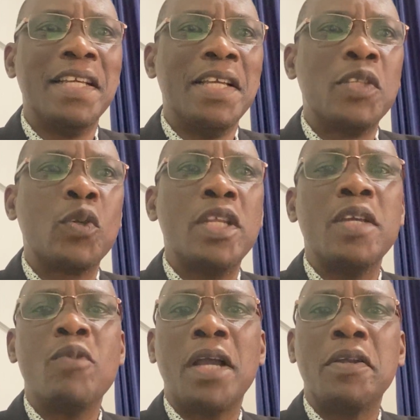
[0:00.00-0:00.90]
Today
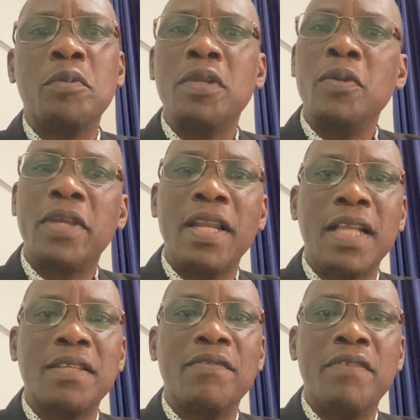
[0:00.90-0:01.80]
we're going to be looking
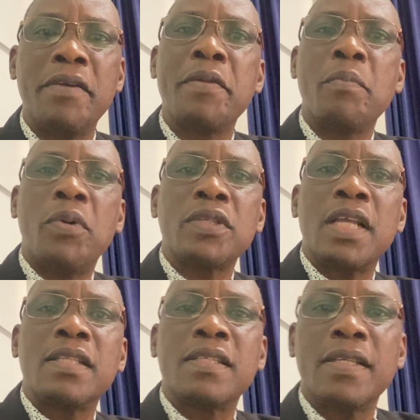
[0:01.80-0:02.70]
at a very
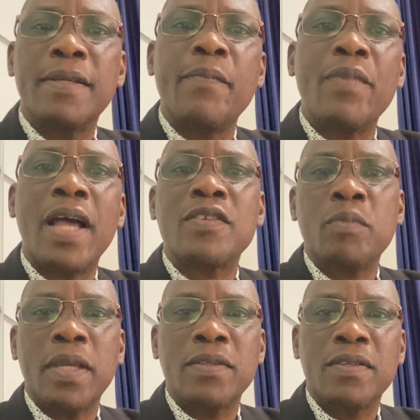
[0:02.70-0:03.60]
important
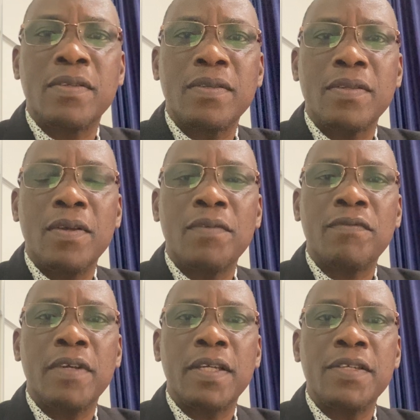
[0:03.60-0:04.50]
aspect
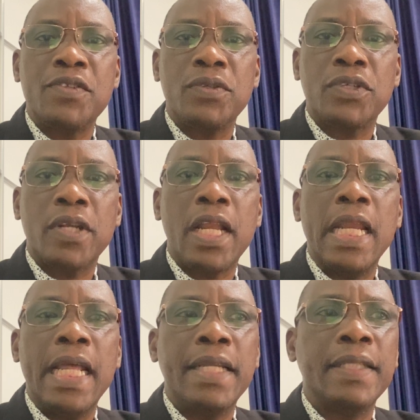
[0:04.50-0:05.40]
of institutional
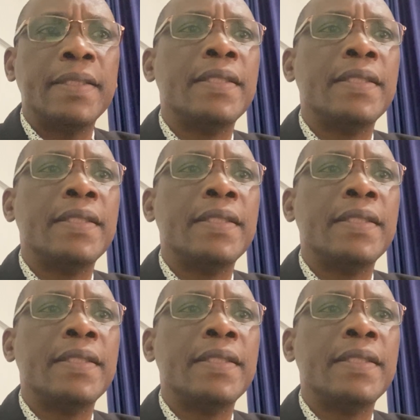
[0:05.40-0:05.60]
learning